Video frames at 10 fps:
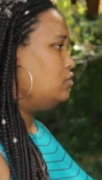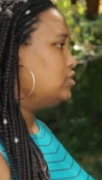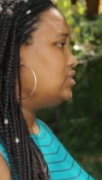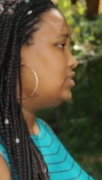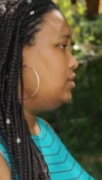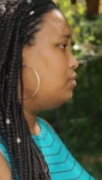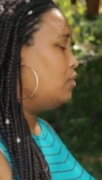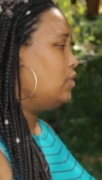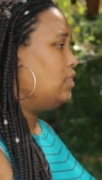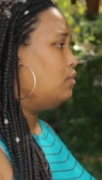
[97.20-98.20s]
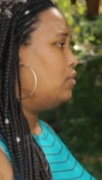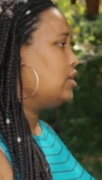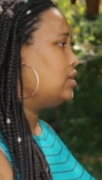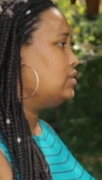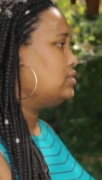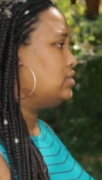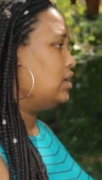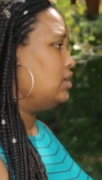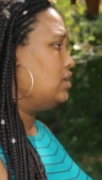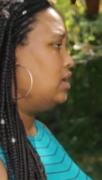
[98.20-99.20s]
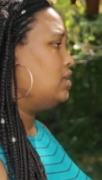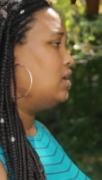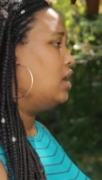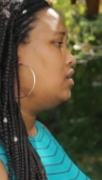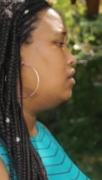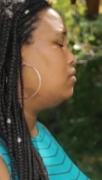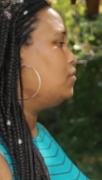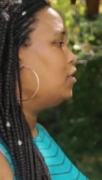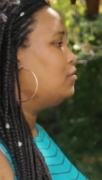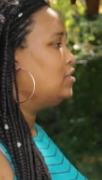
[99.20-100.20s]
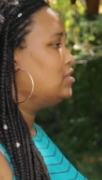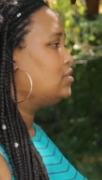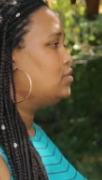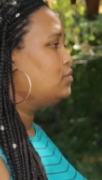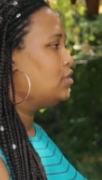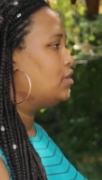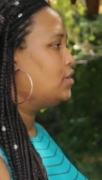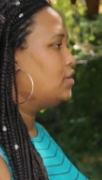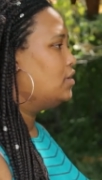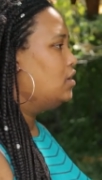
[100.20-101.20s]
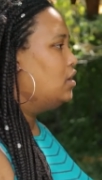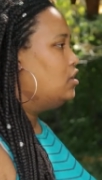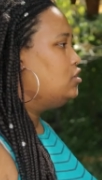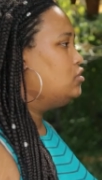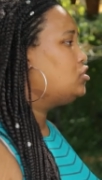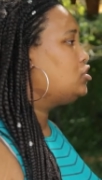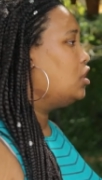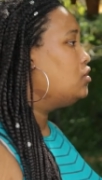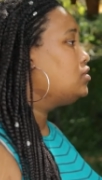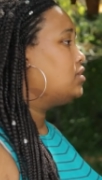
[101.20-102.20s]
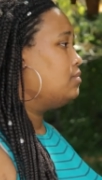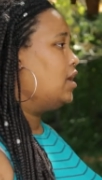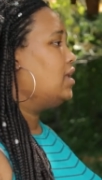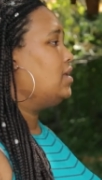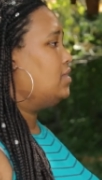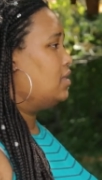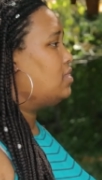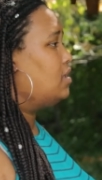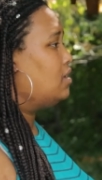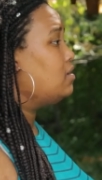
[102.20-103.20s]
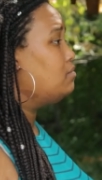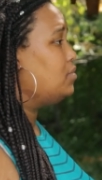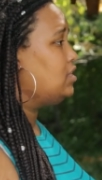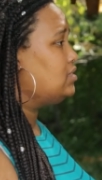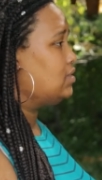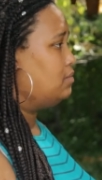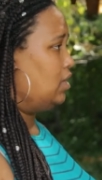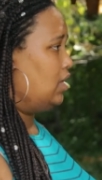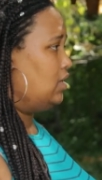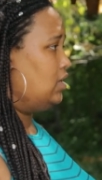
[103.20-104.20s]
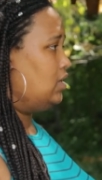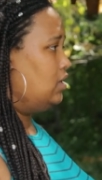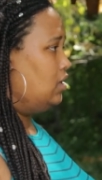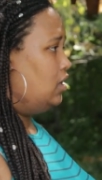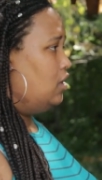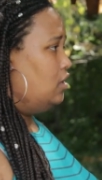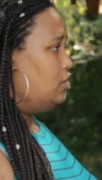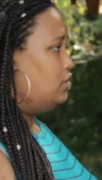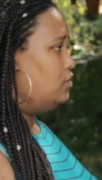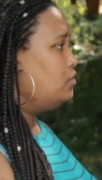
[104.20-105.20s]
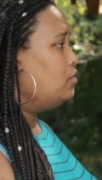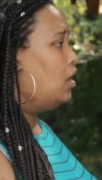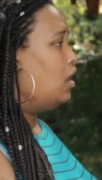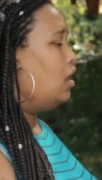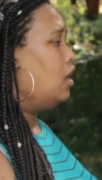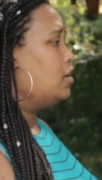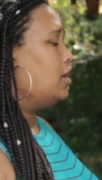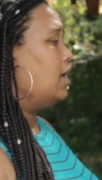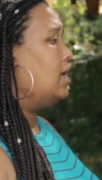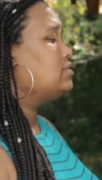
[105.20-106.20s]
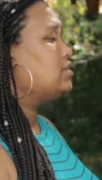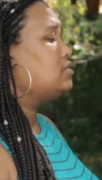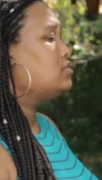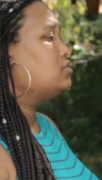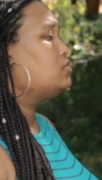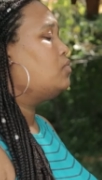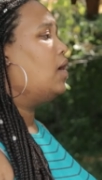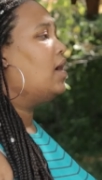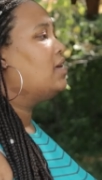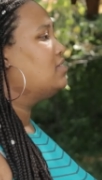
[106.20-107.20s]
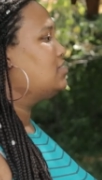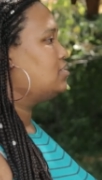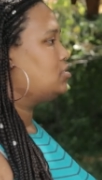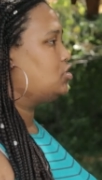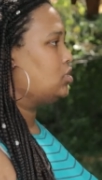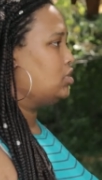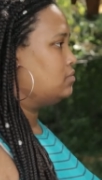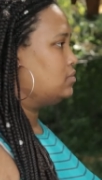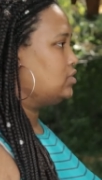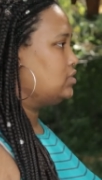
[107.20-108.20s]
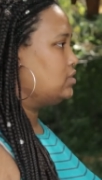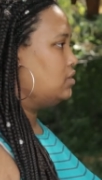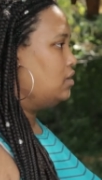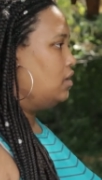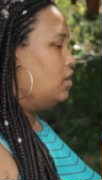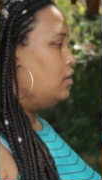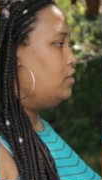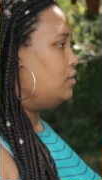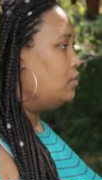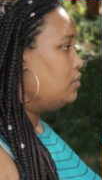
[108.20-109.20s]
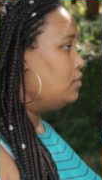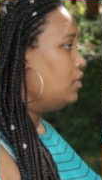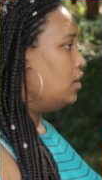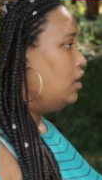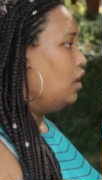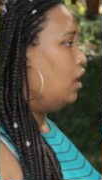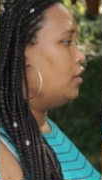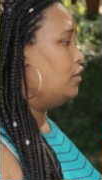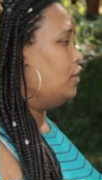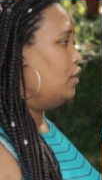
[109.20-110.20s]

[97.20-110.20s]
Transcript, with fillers: will sleep when the work is done and not a moment sooner. You show somebody that they can be somebody. You are your ancestors' wildest dreams. You are your